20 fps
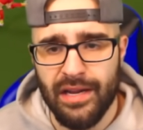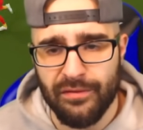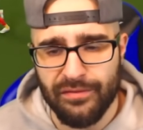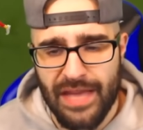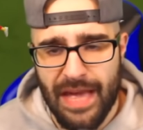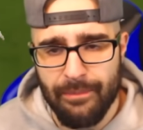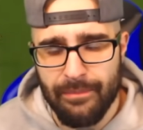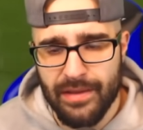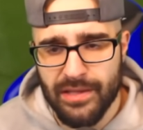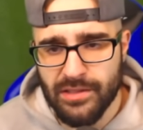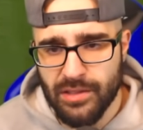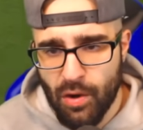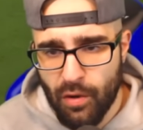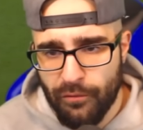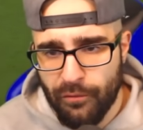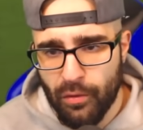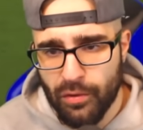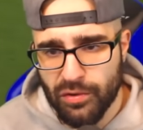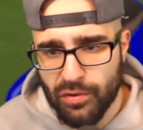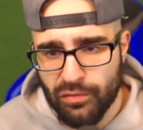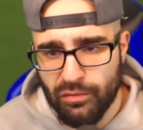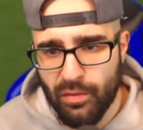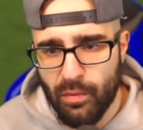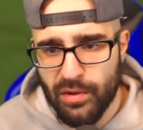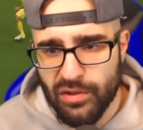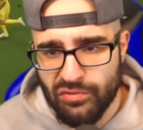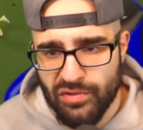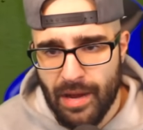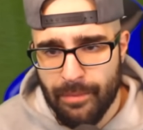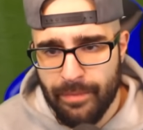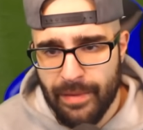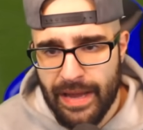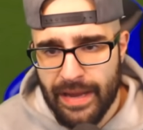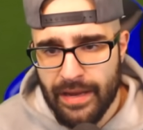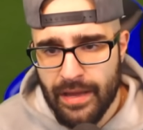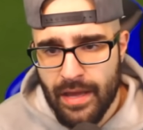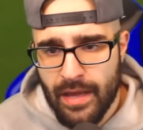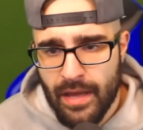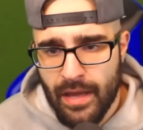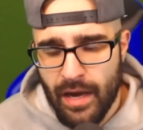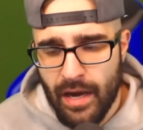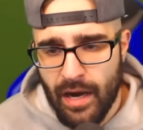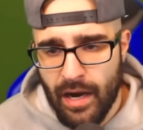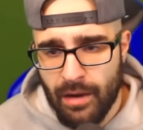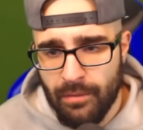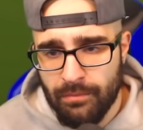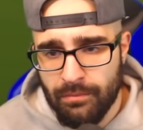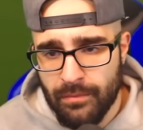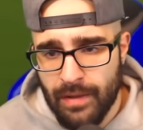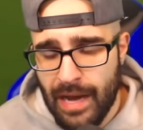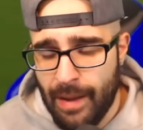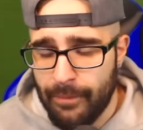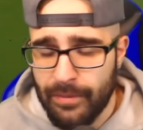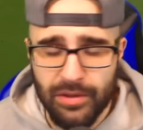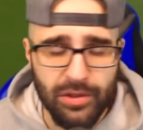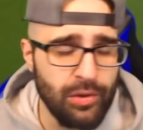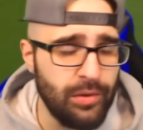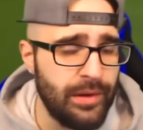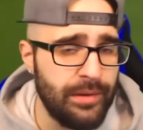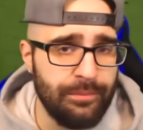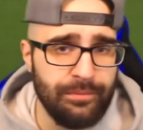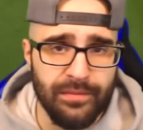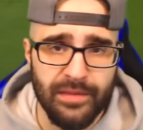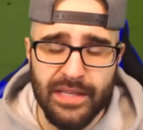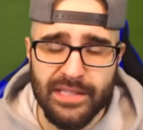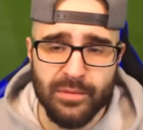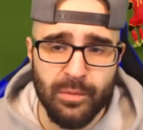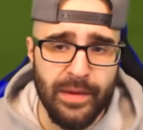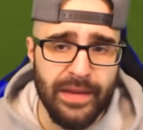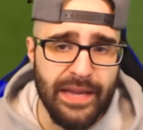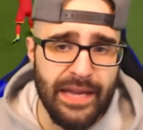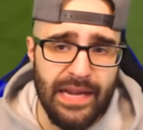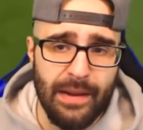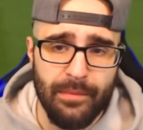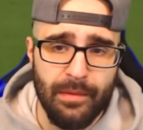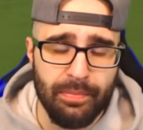If that means go four two three one drop back, um, I'm gonna do it this weekend.